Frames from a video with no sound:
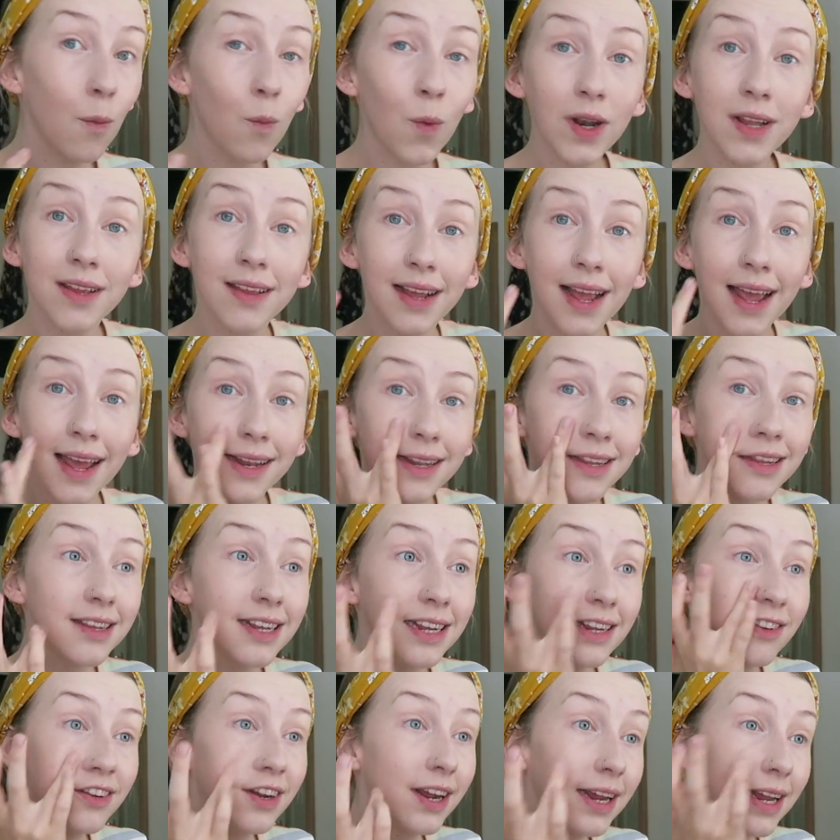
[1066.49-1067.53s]
And once again,
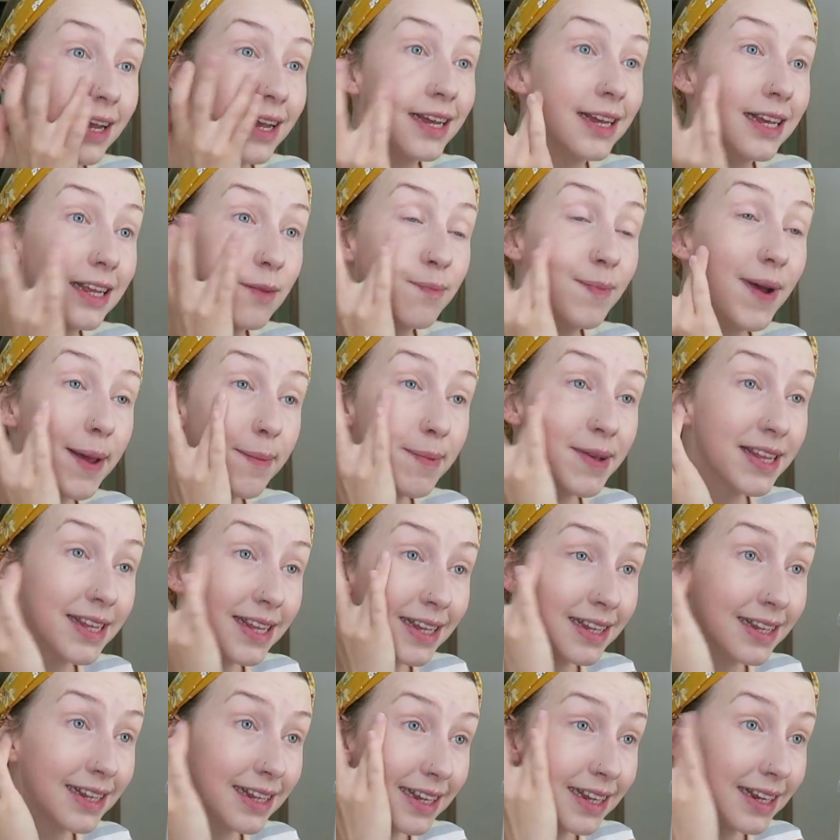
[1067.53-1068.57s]
CJ is
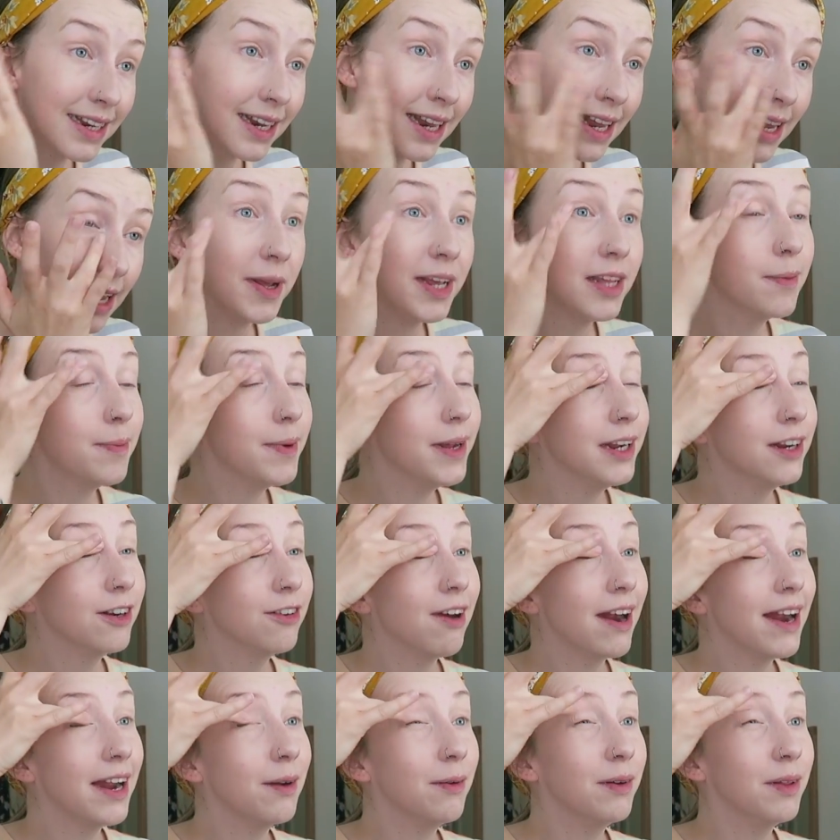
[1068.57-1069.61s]
babysitting. He's been
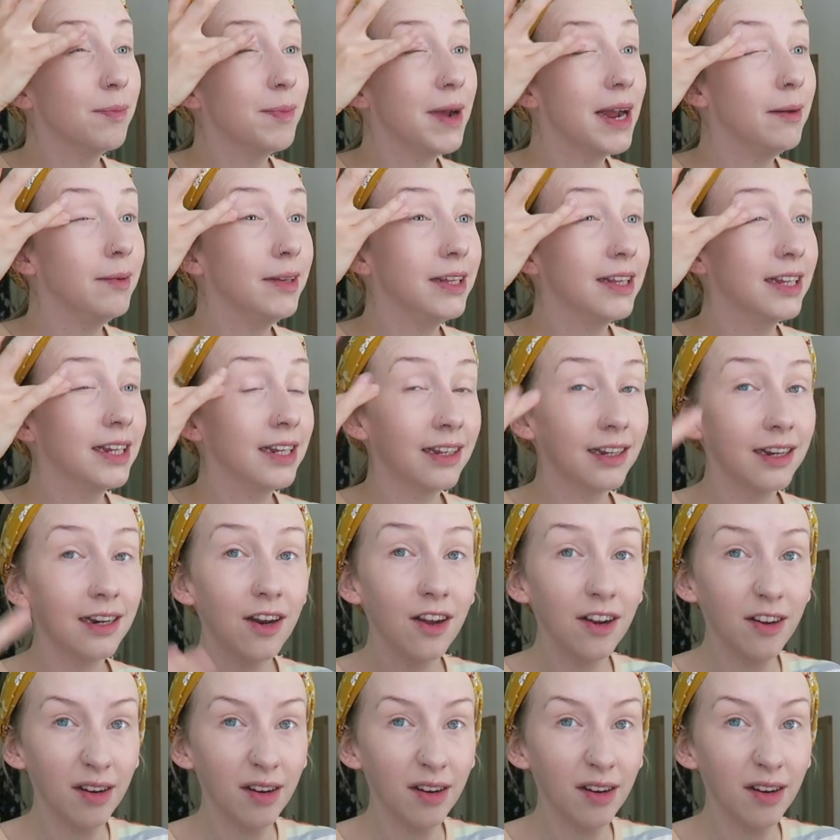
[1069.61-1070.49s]
great with babysitting.